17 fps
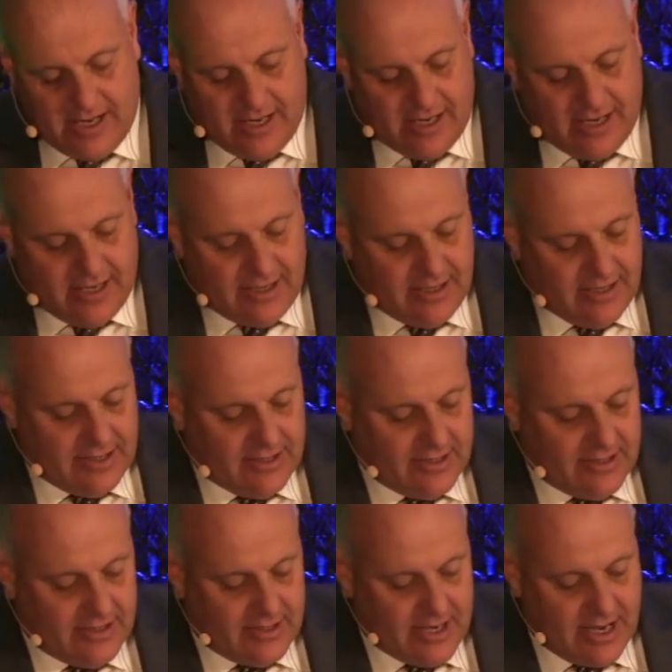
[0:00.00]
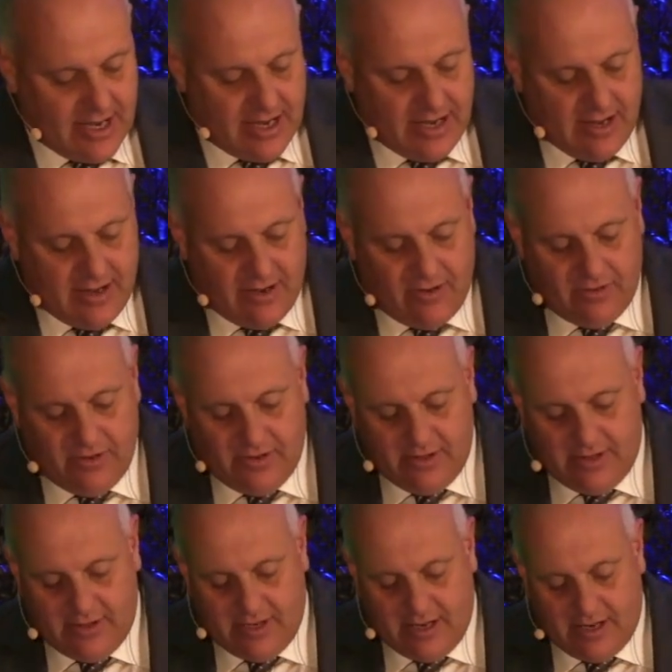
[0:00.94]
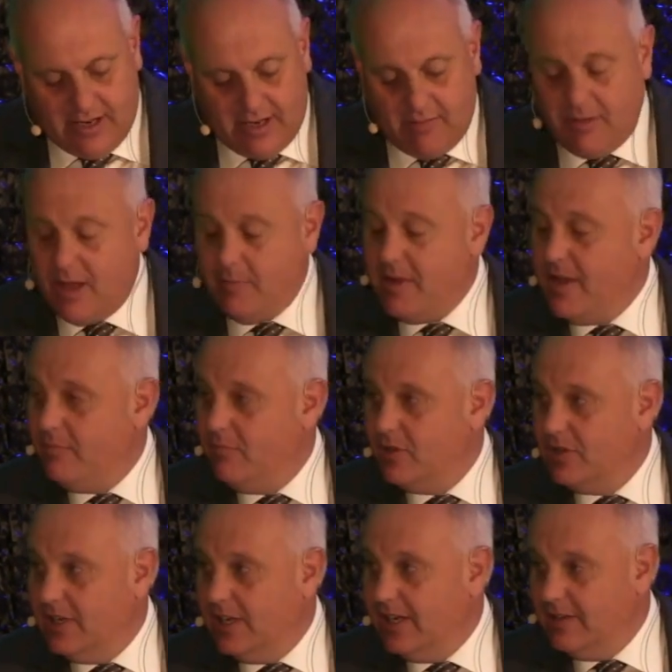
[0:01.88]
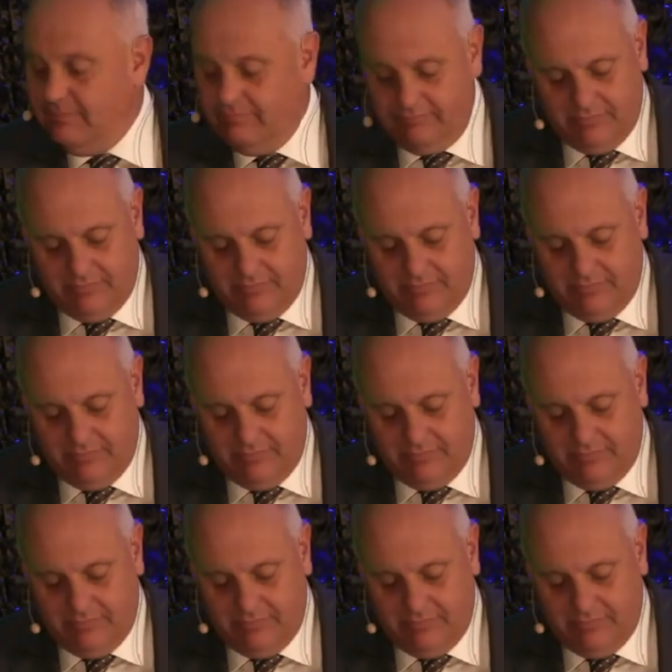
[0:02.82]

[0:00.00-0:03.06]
is uh, on uh, about modelling.